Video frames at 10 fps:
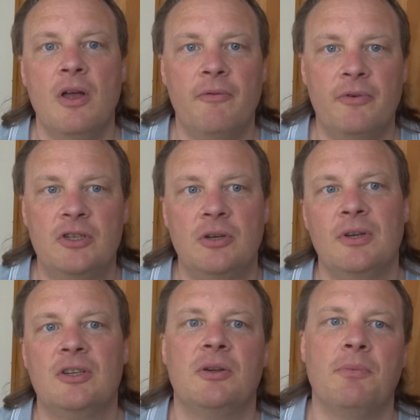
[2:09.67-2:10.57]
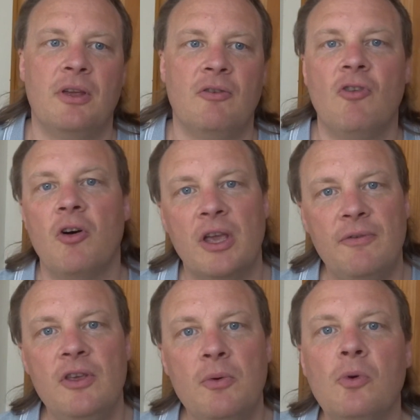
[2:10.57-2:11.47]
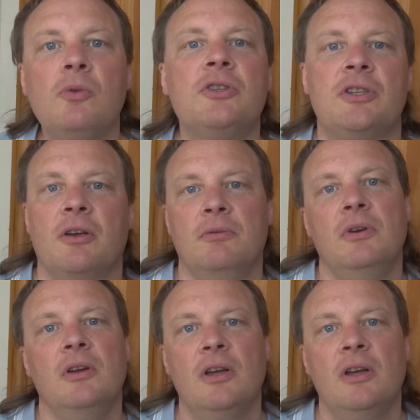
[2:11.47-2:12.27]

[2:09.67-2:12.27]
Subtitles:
for doing something wrong if you also